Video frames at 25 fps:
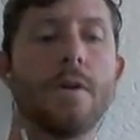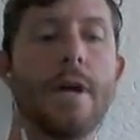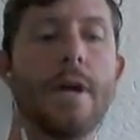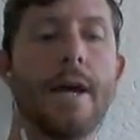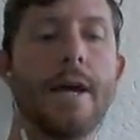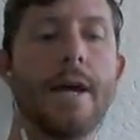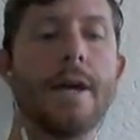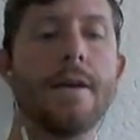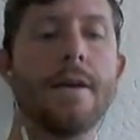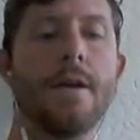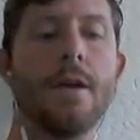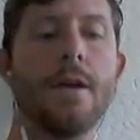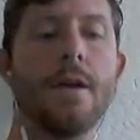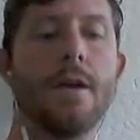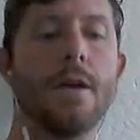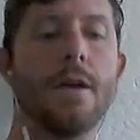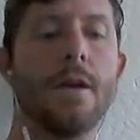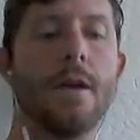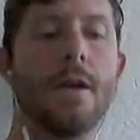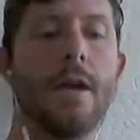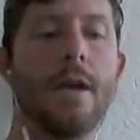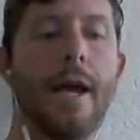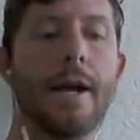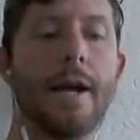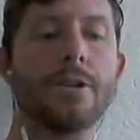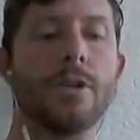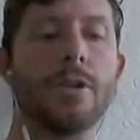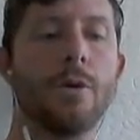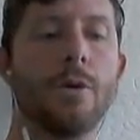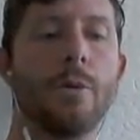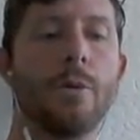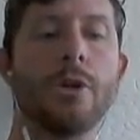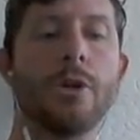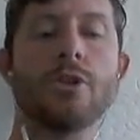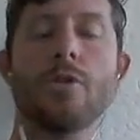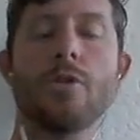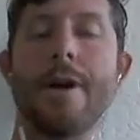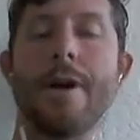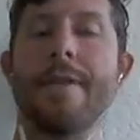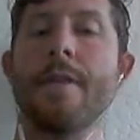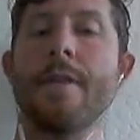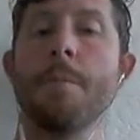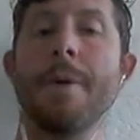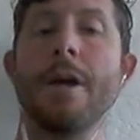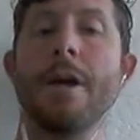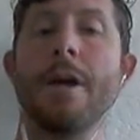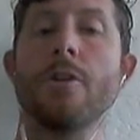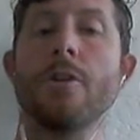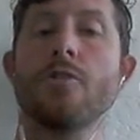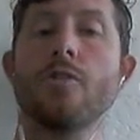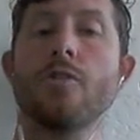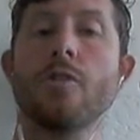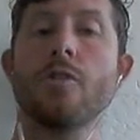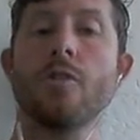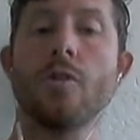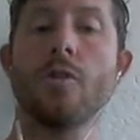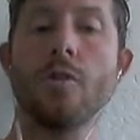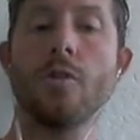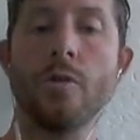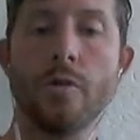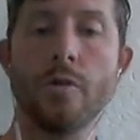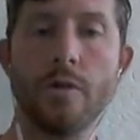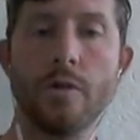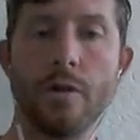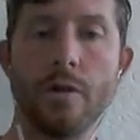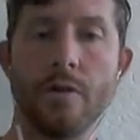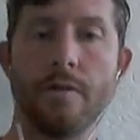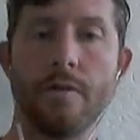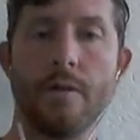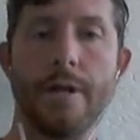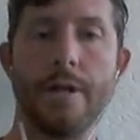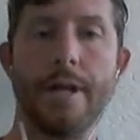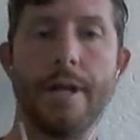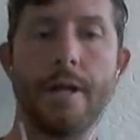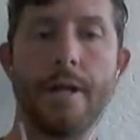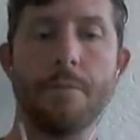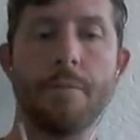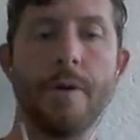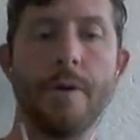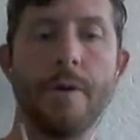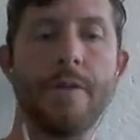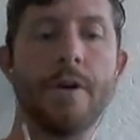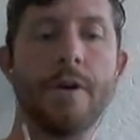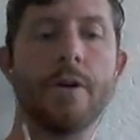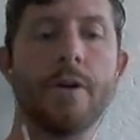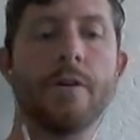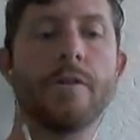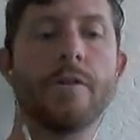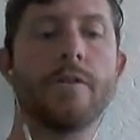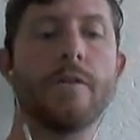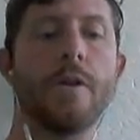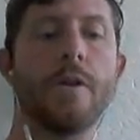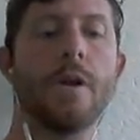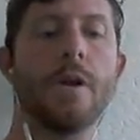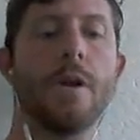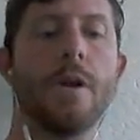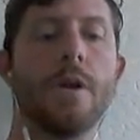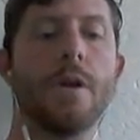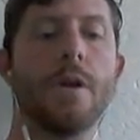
Okay, actually we trade them exclusively, but there's